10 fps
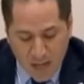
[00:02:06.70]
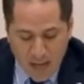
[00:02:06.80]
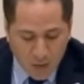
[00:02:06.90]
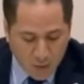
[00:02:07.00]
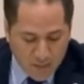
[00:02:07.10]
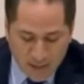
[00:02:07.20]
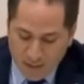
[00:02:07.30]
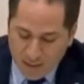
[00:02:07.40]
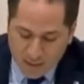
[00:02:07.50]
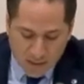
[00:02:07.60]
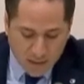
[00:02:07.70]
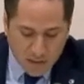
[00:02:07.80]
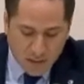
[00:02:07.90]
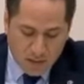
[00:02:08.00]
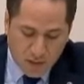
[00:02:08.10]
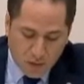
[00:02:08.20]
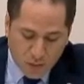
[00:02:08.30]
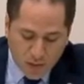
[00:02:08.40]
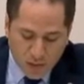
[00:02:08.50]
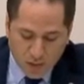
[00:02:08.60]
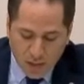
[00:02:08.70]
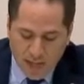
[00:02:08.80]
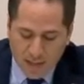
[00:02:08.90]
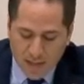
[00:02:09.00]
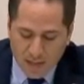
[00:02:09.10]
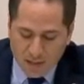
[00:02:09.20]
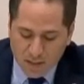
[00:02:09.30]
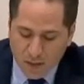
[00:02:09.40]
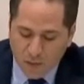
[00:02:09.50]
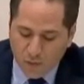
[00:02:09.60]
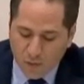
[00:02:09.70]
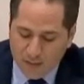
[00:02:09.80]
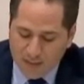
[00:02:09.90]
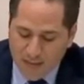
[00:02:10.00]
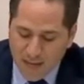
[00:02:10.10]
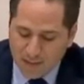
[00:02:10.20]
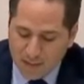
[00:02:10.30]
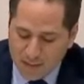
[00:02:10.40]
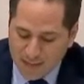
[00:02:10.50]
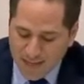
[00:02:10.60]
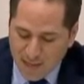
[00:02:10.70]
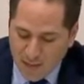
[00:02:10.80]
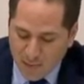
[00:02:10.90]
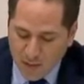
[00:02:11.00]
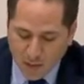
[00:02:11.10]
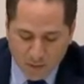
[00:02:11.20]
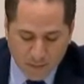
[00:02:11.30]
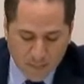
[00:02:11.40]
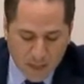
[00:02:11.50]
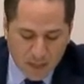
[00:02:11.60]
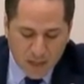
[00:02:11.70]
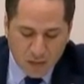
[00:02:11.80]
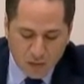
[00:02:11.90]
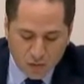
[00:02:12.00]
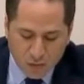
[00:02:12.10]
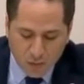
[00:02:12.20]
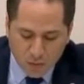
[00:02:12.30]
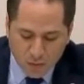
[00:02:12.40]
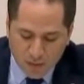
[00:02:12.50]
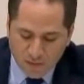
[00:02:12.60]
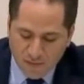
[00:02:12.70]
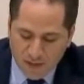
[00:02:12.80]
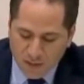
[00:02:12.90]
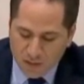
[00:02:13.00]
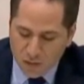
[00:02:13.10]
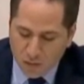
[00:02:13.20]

I hope that this situational analysis of women scientists in Lebanon can contribute in finding